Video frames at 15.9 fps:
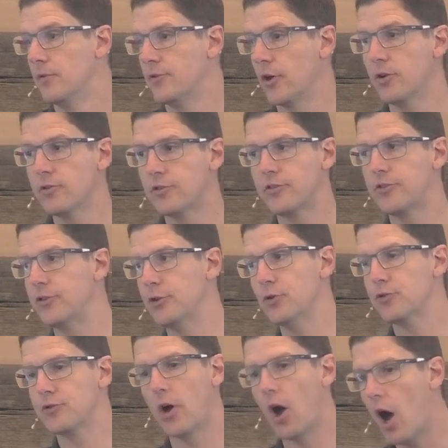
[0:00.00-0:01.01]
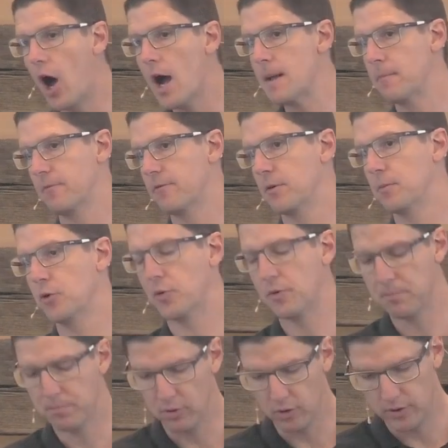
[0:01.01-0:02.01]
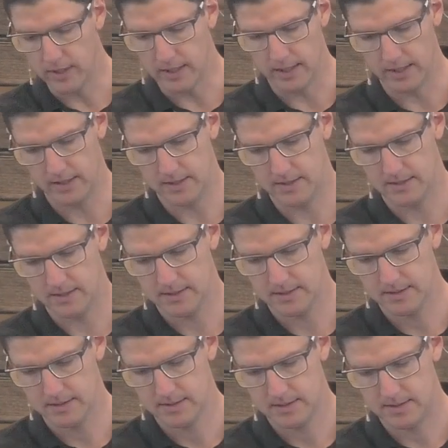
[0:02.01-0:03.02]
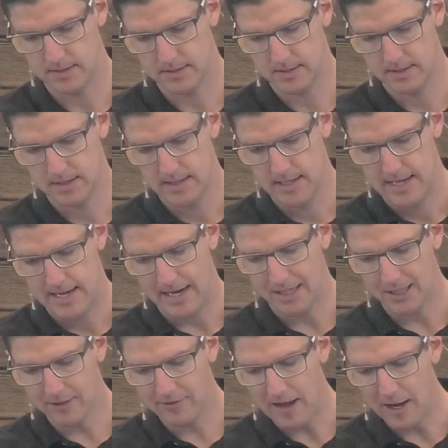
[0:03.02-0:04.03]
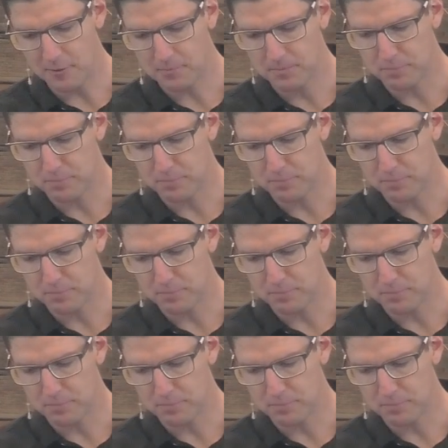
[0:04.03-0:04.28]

Don't steal time from your employer. I love how